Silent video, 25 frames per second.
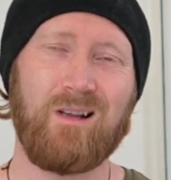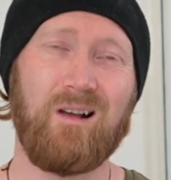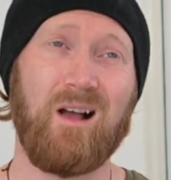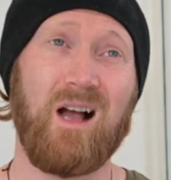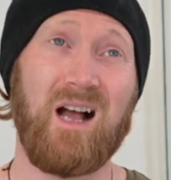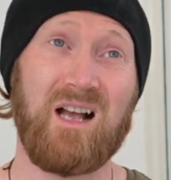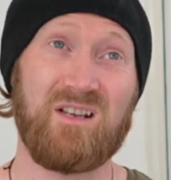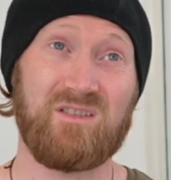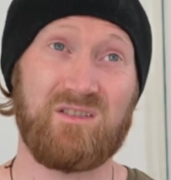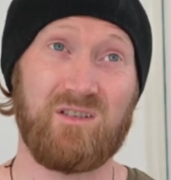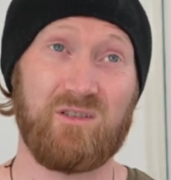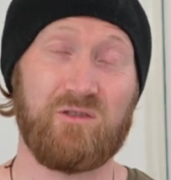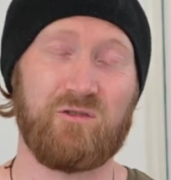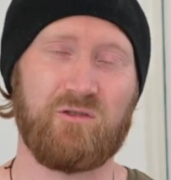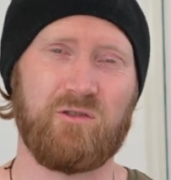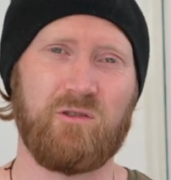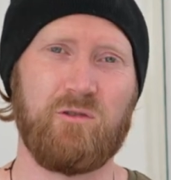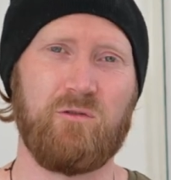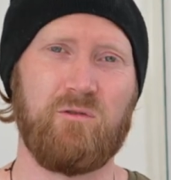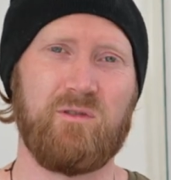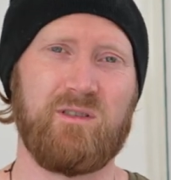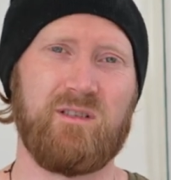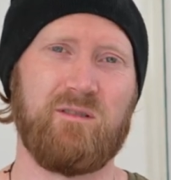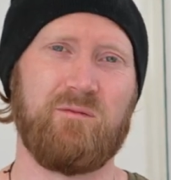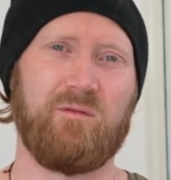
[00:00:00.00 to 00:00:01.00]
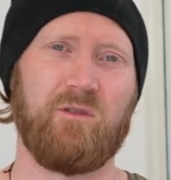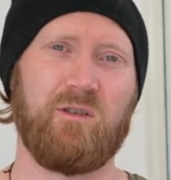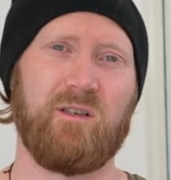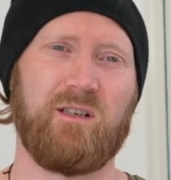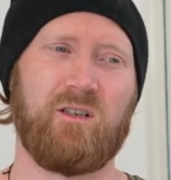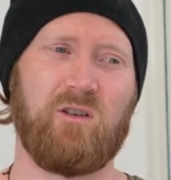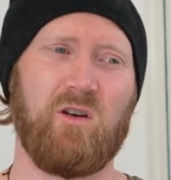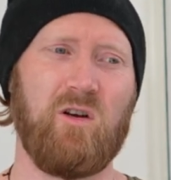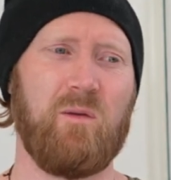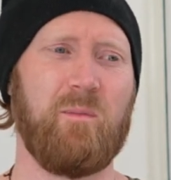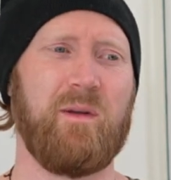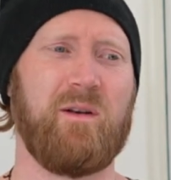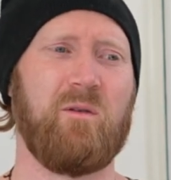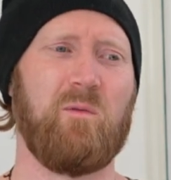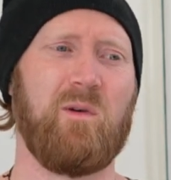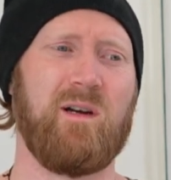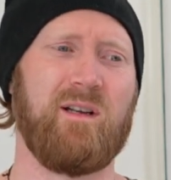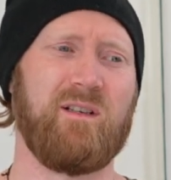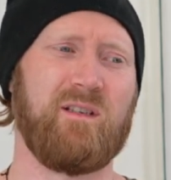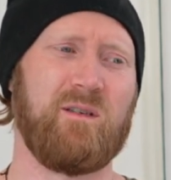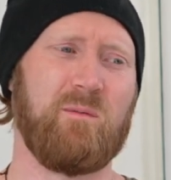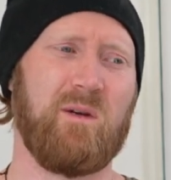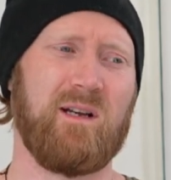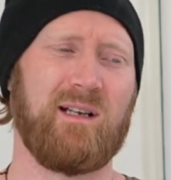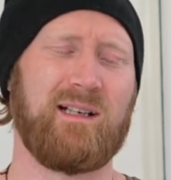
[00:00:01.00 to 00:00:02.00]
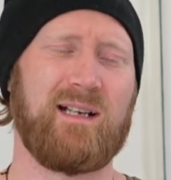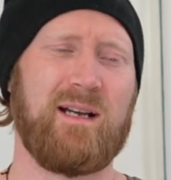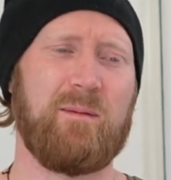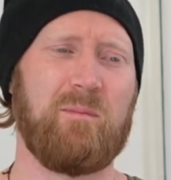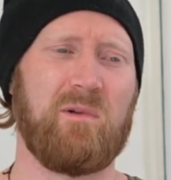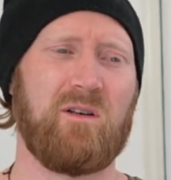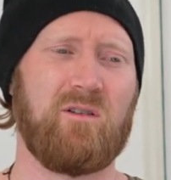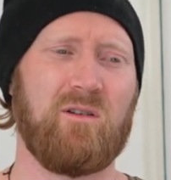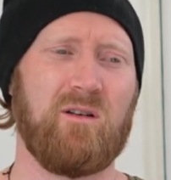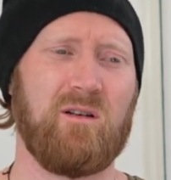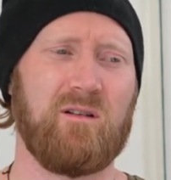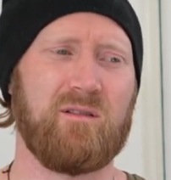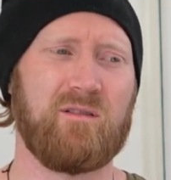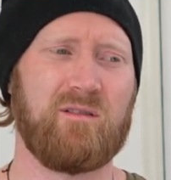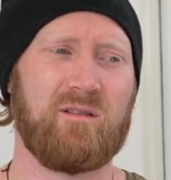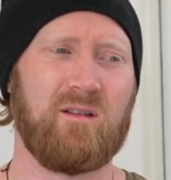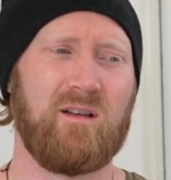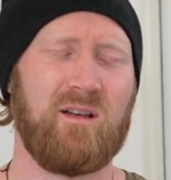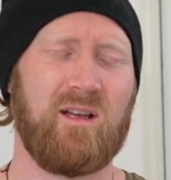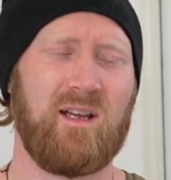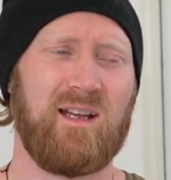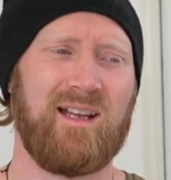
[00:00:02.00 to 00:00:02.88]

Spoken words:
Asatru is a very common one you might come across.